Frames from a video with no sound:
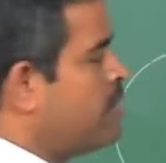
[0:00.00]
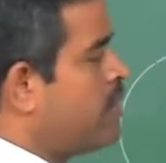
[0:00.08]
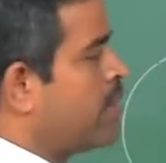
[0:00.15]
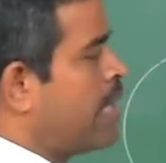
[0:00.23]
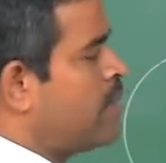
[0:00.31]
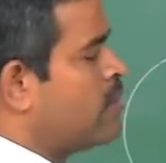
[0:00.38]

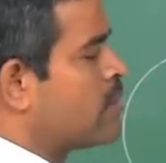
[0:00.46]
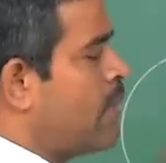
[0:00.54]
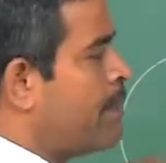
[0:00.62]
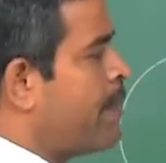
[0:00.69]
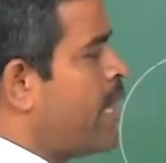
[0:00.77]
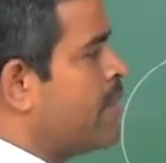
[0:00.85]
then try to
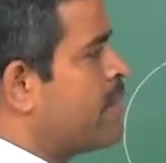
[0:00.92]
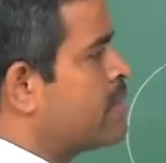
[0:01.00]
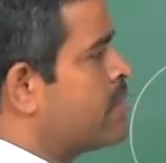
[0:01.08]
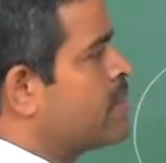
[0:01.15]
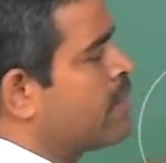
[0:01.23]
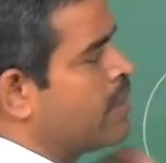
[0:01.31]
compare the
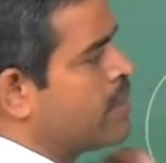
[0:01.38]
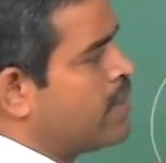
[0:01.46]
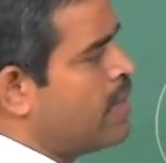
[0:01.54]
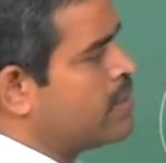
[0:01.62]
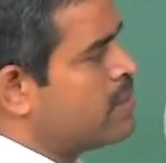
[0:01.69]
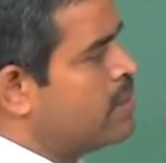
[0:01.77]
existing
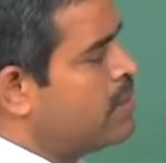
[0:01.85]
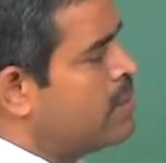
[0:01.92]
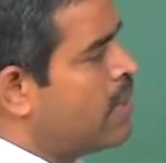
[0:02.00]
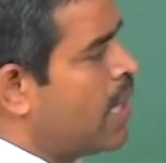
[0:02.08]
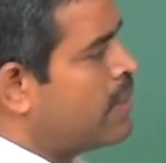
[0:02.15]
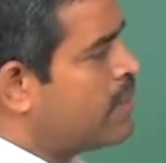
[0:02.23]
results
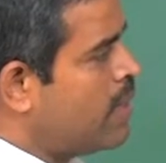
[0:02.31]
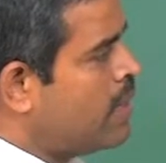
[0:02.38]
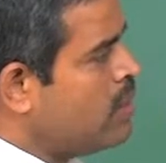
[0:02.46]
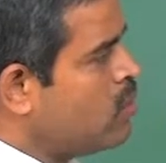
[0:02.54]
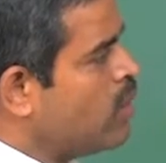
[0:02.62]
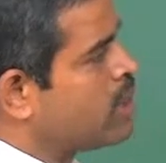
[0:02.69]
and
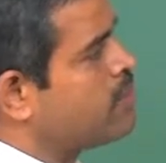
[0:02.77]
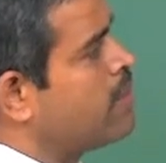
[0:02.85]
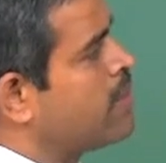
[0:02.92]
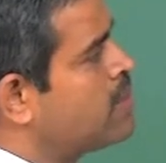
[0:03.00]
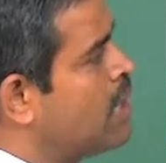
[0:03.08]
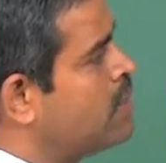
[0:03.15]
then do
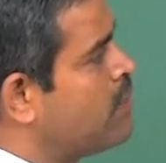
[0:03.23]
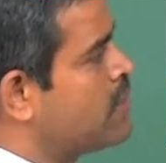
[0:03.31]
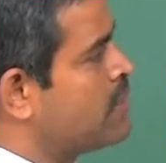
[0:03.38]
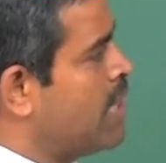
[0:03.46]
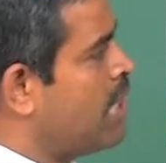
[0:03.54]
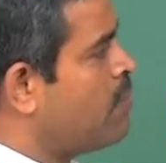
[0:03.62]
experimental studies for
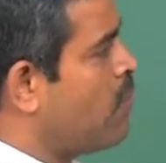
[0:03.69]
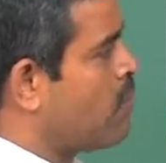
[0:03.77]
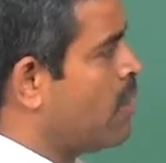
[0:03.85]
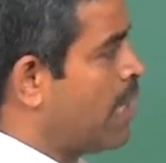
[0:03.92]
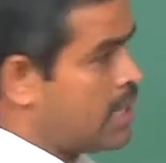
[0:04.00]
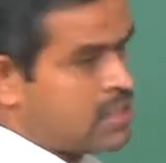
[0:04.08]
scale
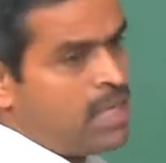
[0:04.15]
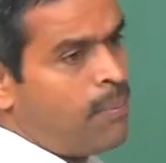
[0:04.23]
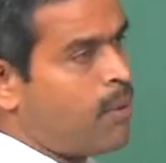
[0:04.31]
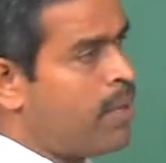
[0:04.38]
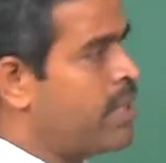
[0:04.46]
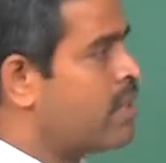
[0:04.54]
model,
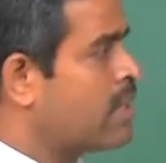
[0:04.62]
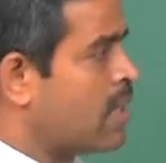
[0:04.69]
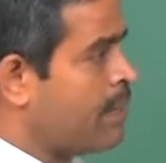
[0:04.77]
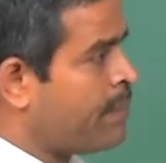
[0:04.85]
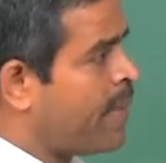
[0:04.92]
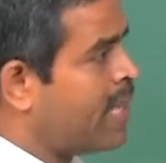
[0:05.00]
extrapolate,
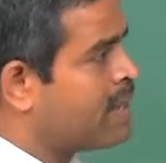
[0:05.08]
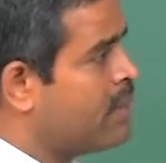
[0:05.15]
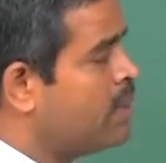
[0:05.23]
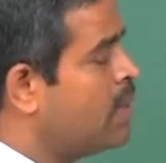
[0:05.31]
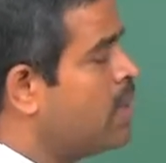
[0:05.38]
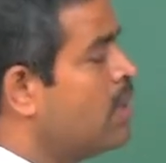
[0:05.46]
compare
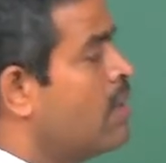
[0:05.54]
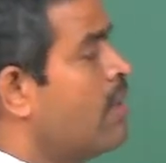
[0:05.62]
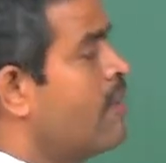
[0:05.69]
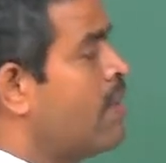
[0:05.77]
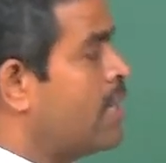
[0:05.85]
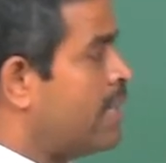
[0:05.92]
them,
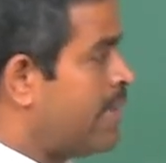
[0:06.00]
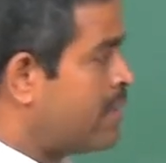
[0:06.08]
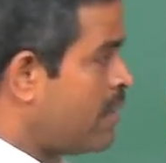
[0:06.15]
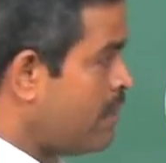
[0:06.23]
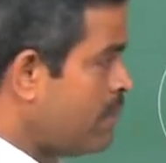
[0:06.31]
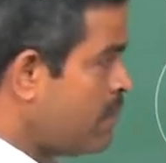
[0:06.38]

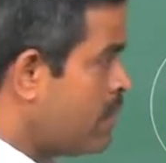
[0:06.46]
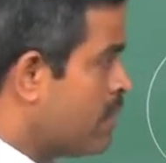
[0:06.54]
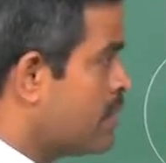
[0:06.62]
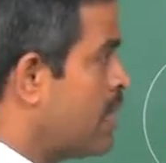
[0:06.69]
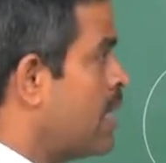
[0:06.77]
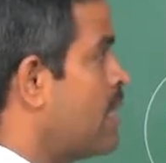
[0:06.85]
validate them,
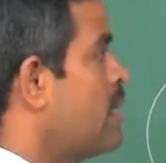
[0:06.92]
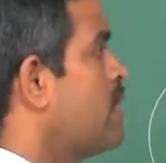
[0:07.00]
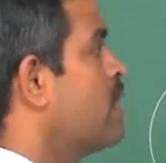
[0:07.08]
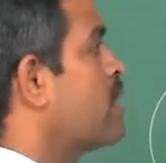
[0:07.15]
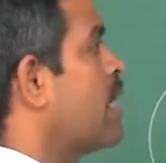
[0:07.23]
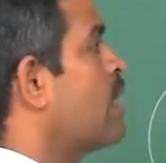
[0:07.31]
then
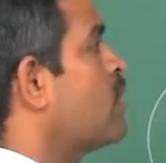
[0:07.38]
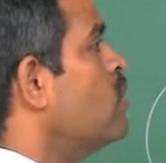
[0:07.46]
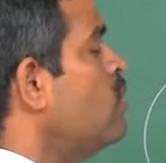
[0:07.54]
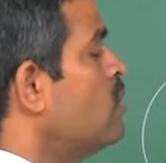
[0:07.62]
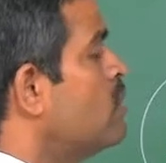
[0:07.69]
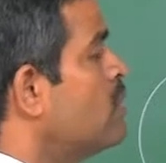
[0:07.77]
try
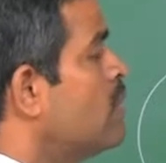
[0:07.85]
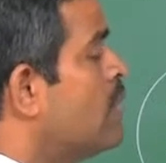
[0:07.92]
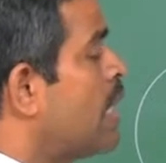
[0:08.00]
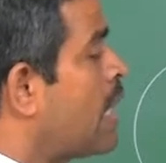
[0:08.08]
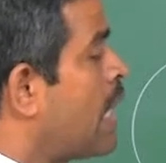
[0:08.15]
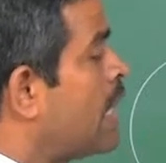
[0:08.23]
to
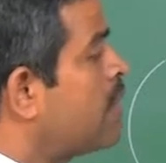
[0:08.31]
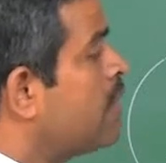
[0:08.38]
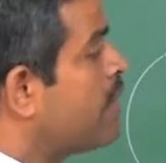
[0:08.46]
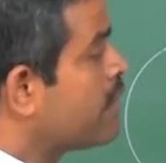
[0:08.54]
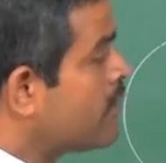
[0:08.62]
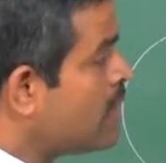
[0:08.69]
get
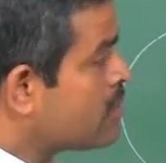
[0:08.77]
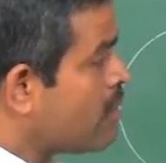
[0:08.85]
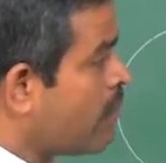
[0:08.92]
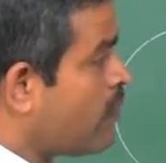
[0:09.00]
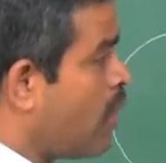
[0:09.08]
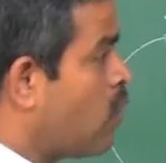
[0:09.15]
the results
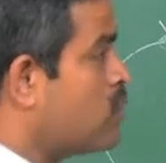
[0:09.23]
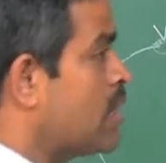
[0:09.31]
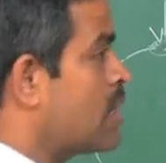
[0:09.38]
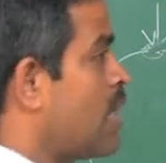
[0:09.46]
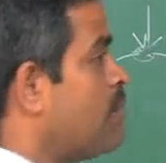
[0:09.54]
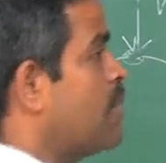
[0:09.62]
of how
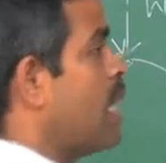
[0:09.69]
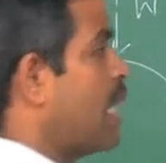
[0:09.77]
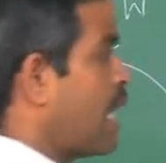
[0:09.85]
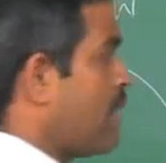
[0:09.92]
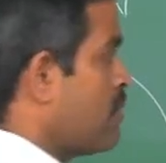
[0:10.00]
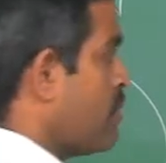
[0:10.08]
they can be
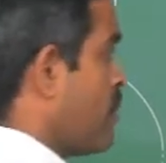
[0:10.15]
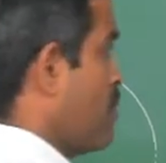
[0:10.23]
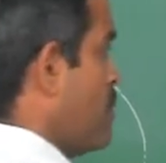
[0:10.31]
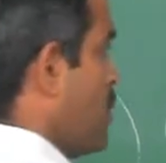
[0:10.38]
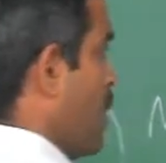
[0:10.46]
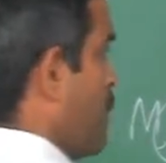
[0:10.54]
arrived
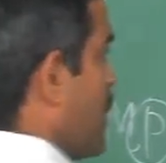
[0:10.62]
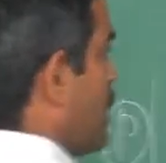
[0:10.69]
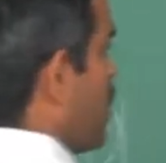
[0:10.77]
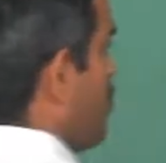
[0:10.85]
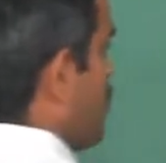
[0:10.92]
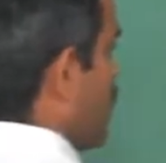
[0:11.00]
from
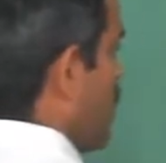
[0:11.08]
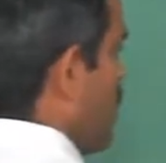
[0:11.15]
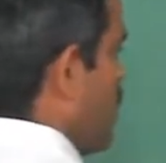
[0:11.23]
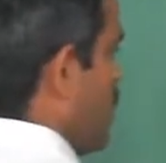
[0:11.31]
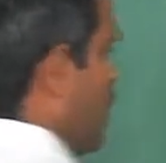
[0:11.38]
analytical numerical